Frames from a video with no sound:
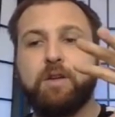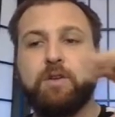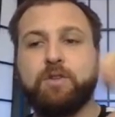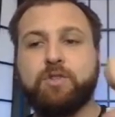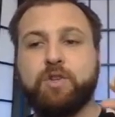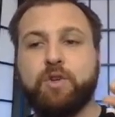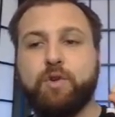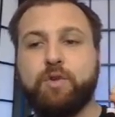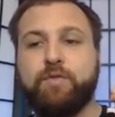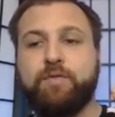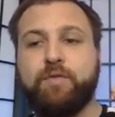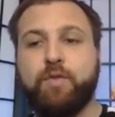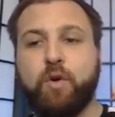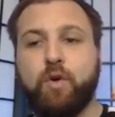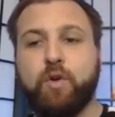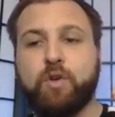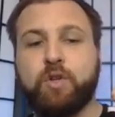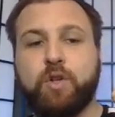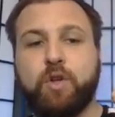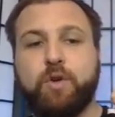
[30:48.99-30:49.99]
so you
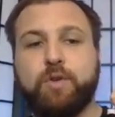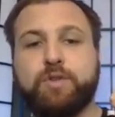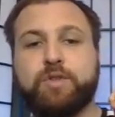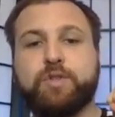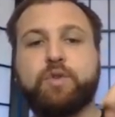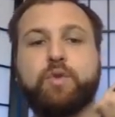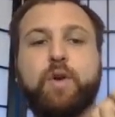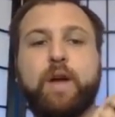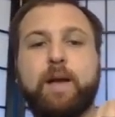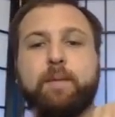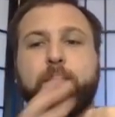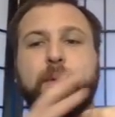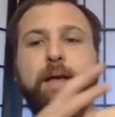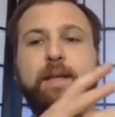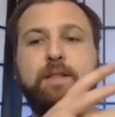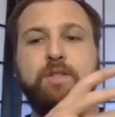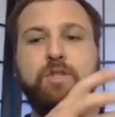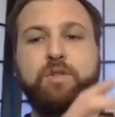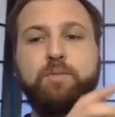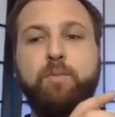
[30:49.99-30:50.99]
full closed grip
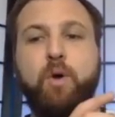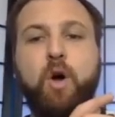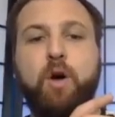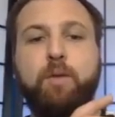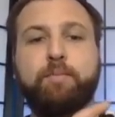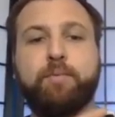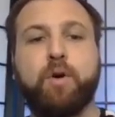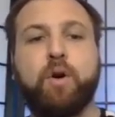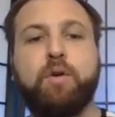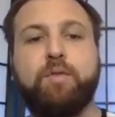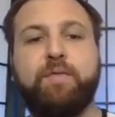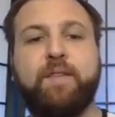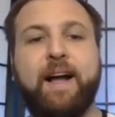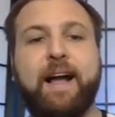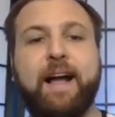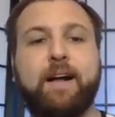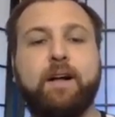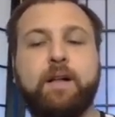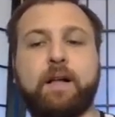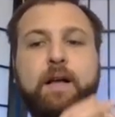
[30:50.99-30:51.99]
and small
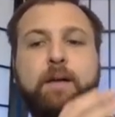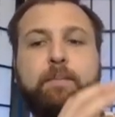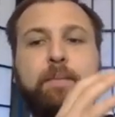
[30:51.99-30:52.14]
profile,